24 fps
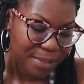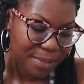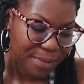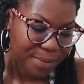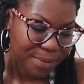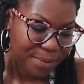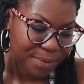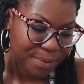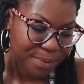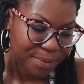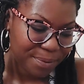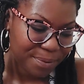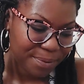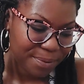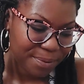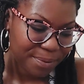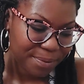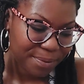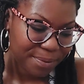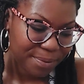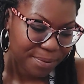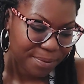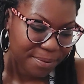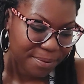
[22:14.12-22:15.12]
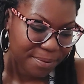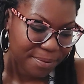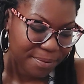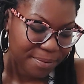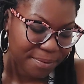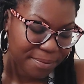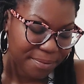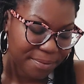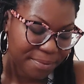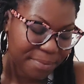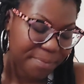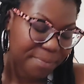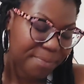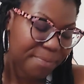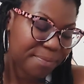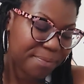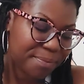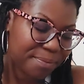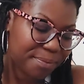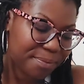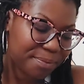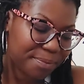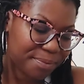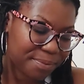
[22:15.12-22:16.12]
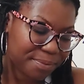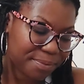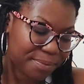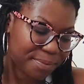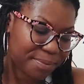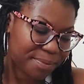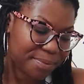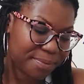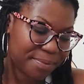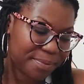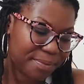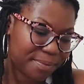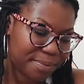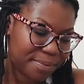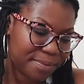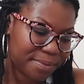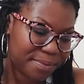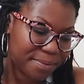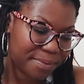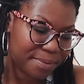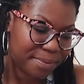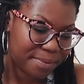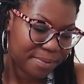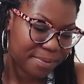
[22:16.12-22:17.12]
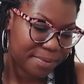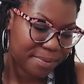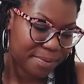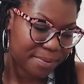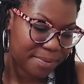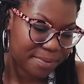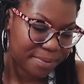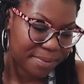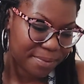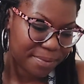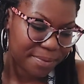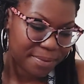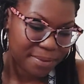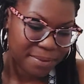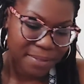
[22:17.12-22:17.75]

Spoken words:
No one is speaking in this clip.